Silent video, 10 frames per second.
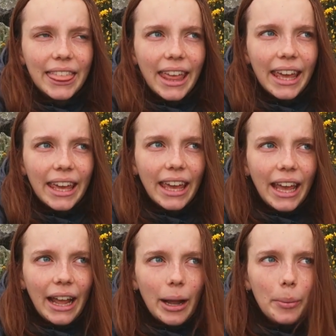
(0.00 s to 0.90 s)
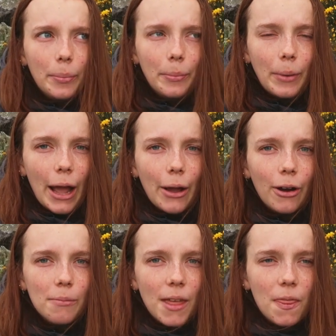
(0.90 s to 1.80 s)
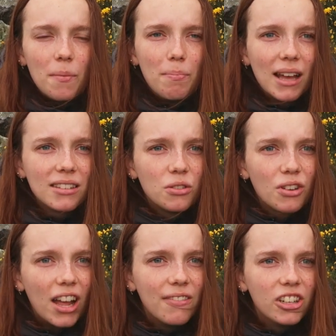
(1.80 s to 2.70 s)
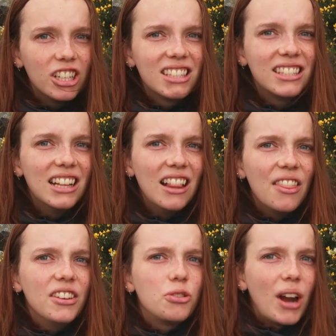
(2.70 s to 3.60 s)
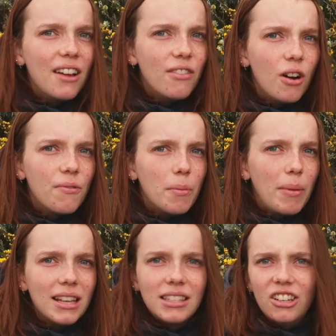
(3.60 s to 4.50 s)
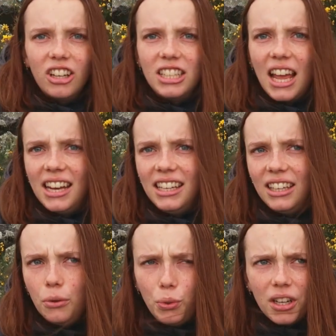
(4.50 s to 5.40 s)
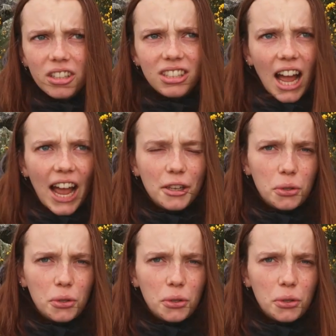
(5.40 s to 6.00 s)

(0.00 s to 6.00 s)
thinking, I hope that the bus driver is still the driver of the bus and not any weird guy